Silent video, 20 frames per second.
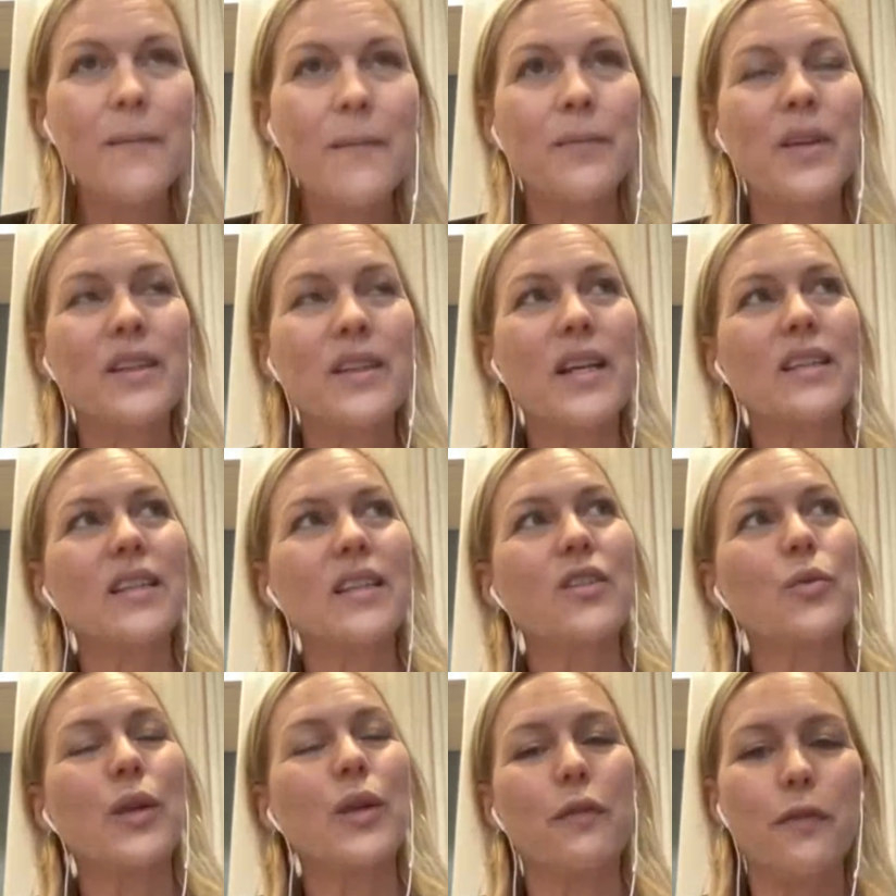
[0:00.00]
that
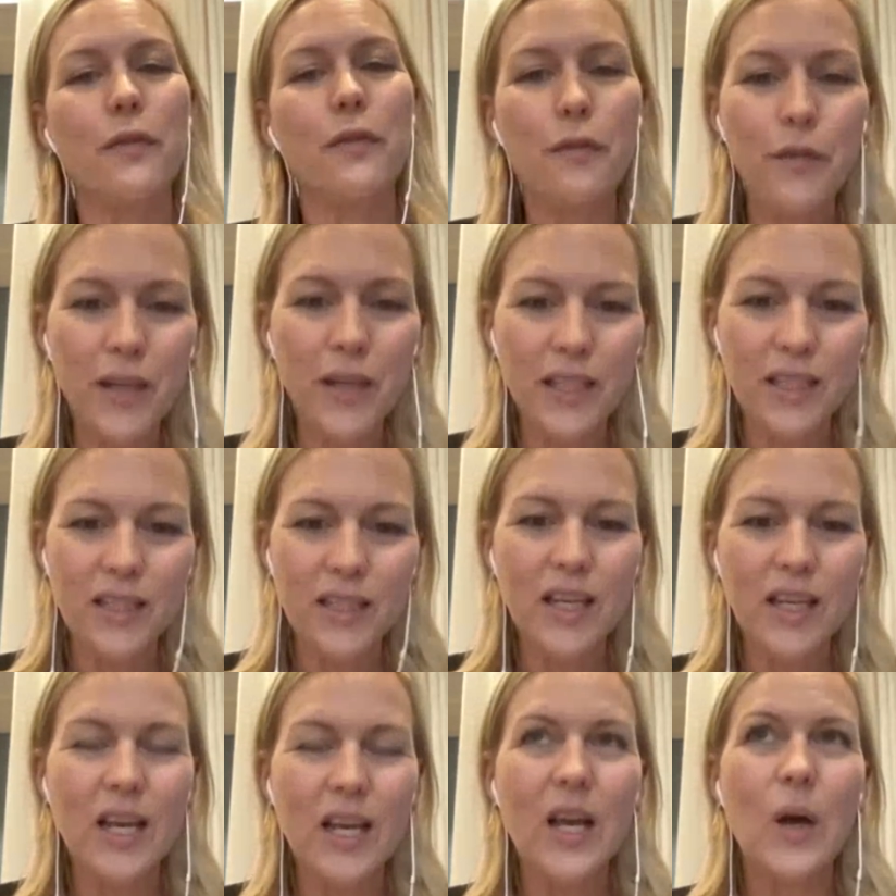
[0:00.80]
doesn't really
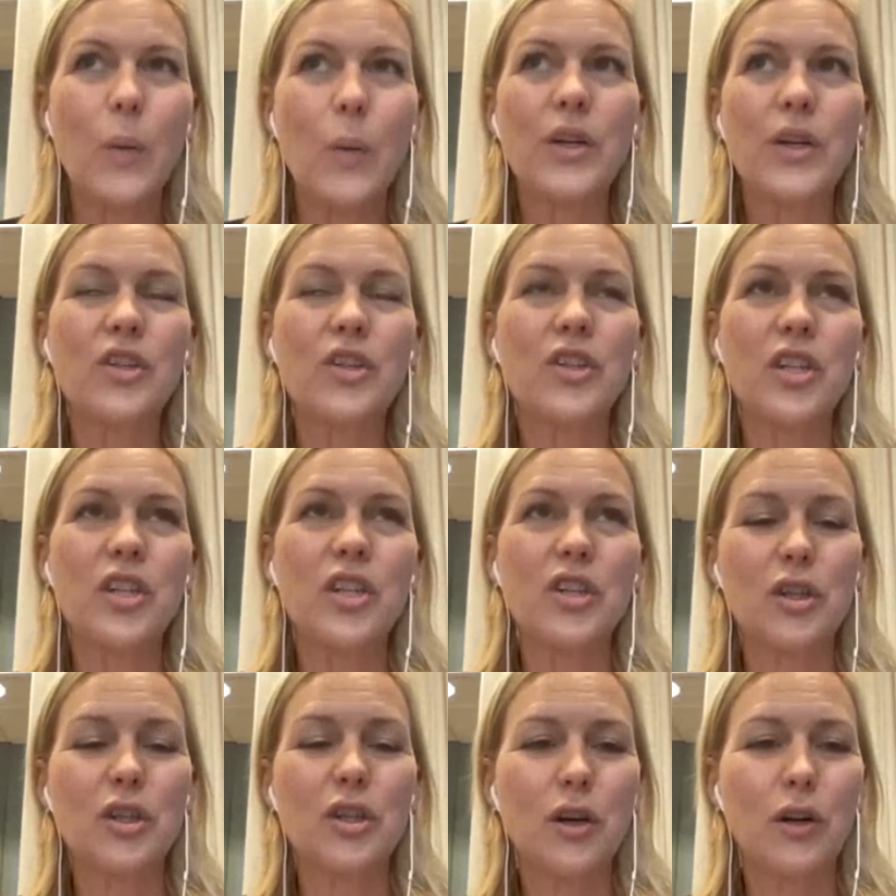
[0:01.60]
fit with the
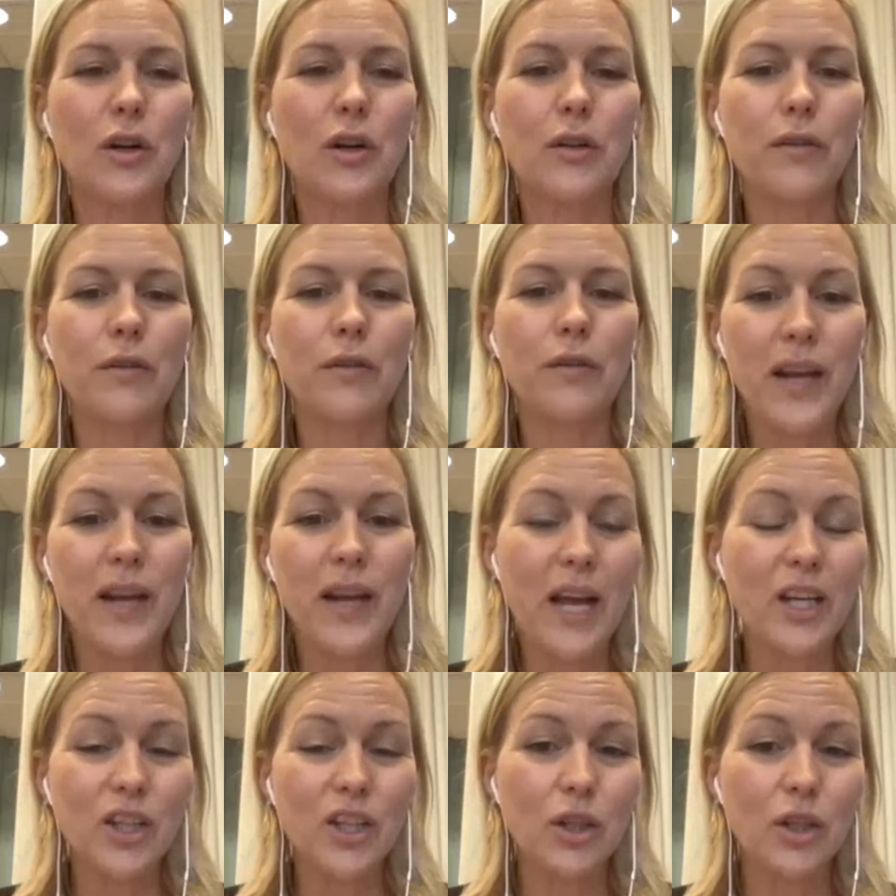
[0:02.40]
traditional
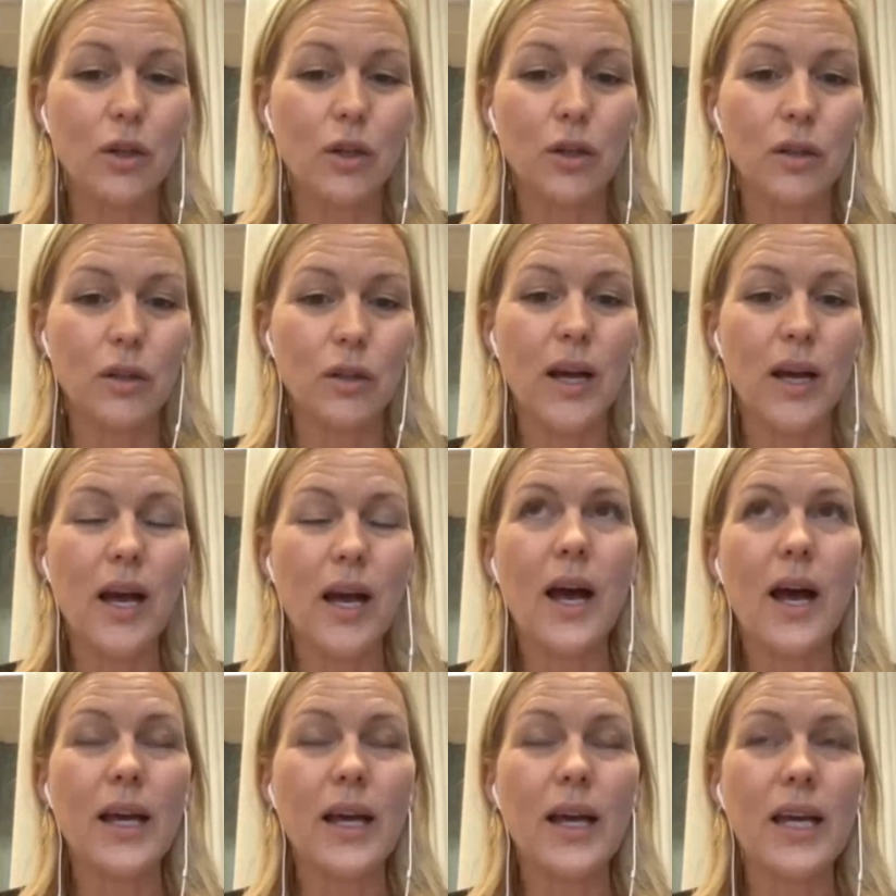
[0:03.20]
financial
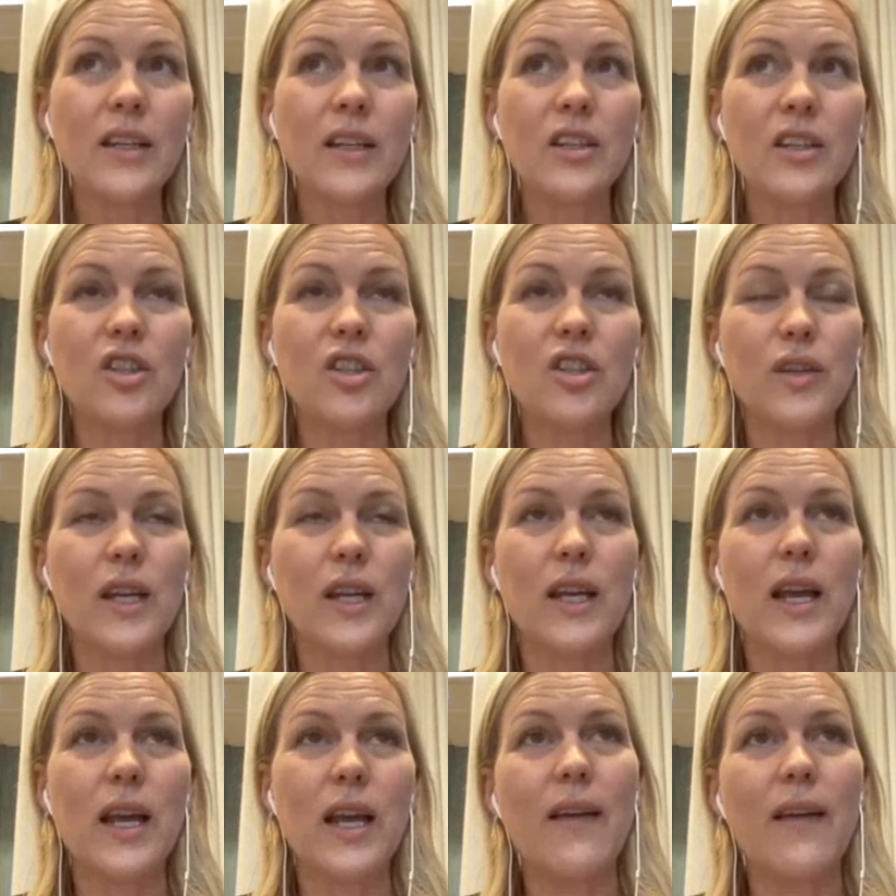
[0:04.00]

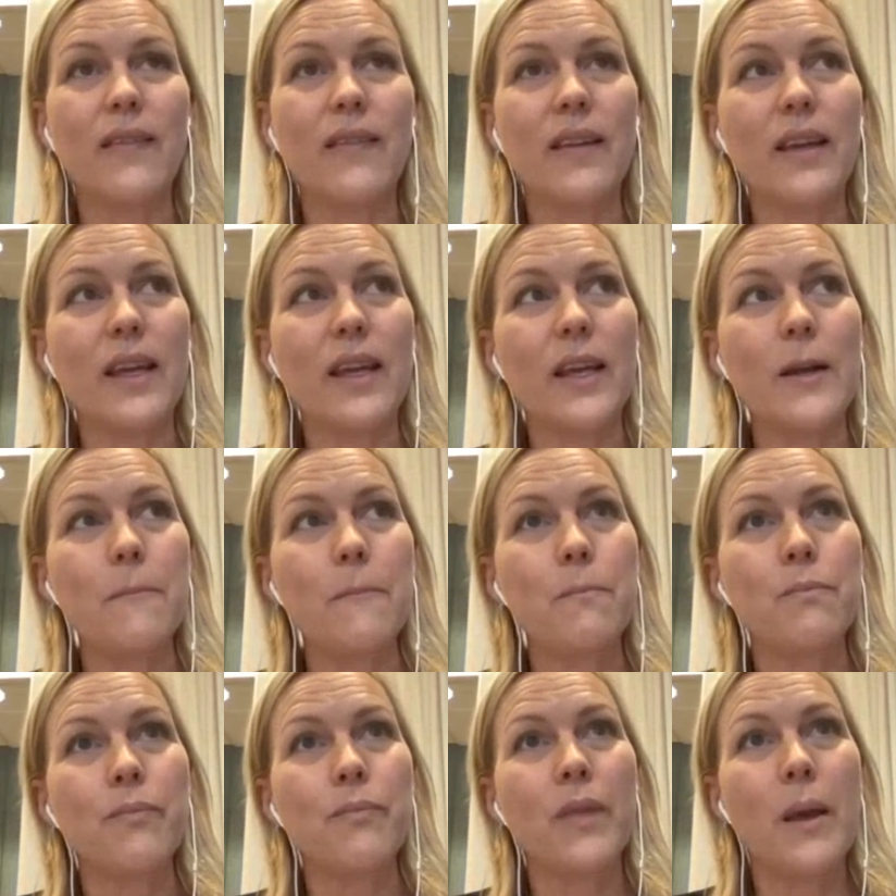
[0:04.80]
industry and the
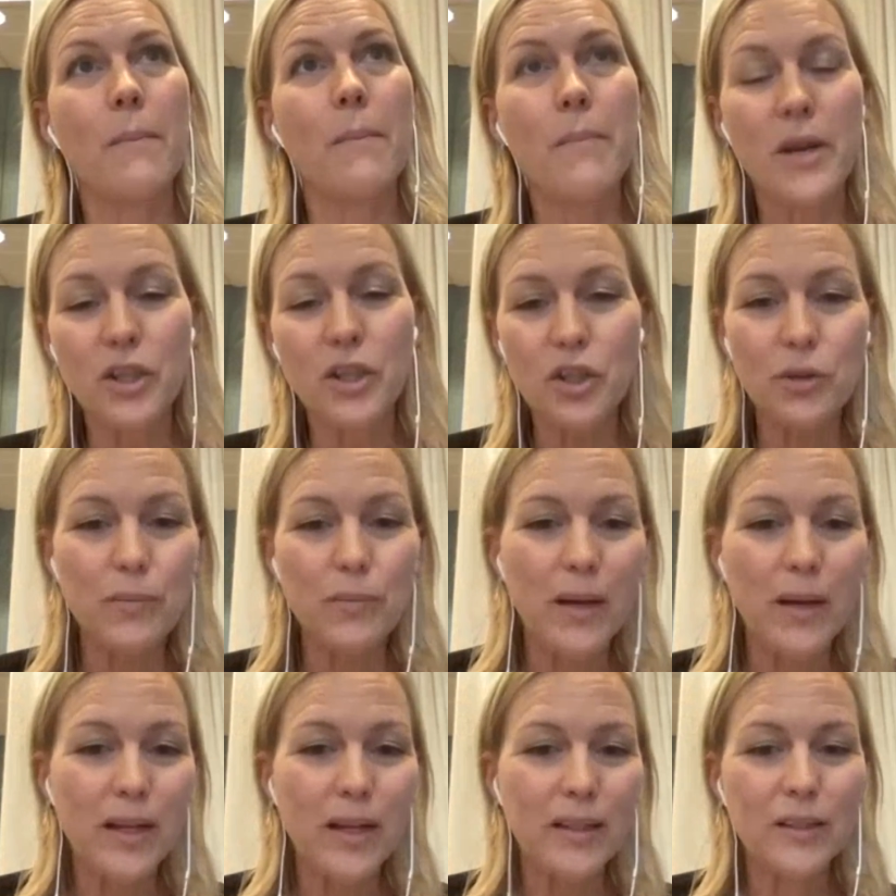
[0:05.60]

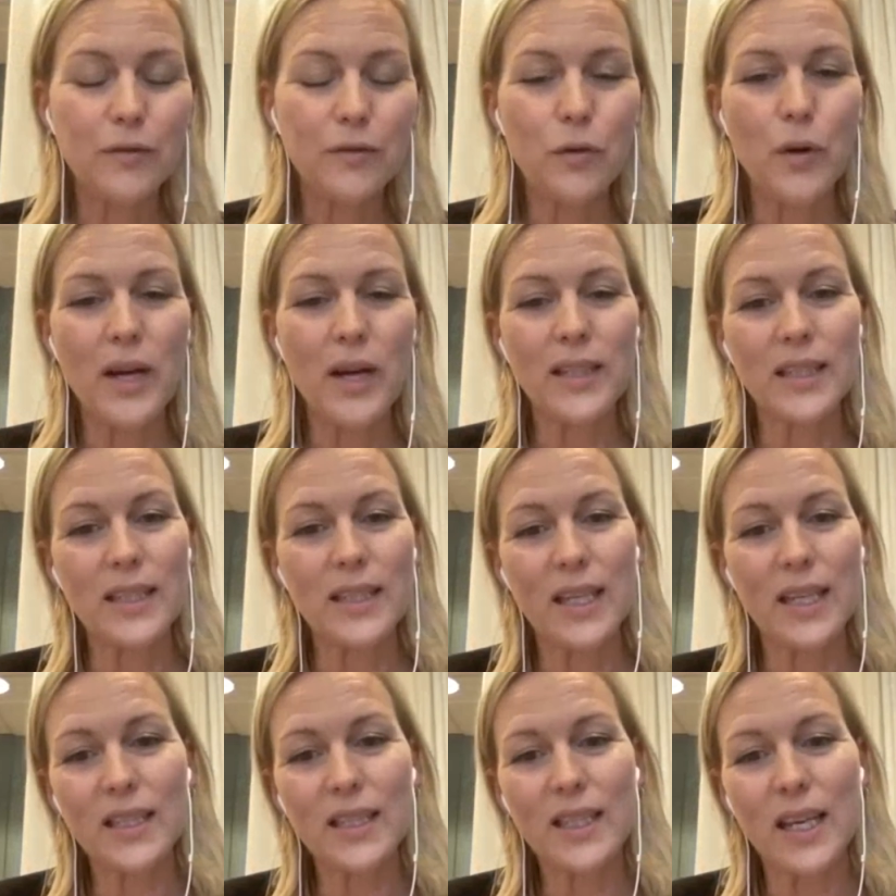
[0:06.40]
measurements for
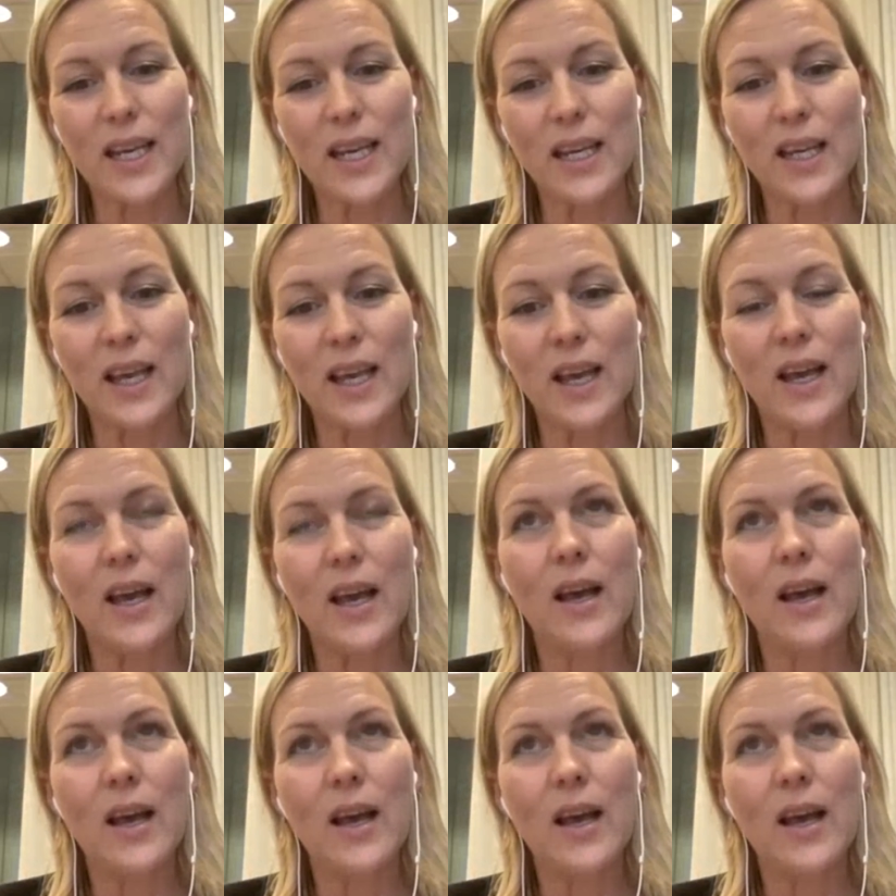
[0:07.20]
assessing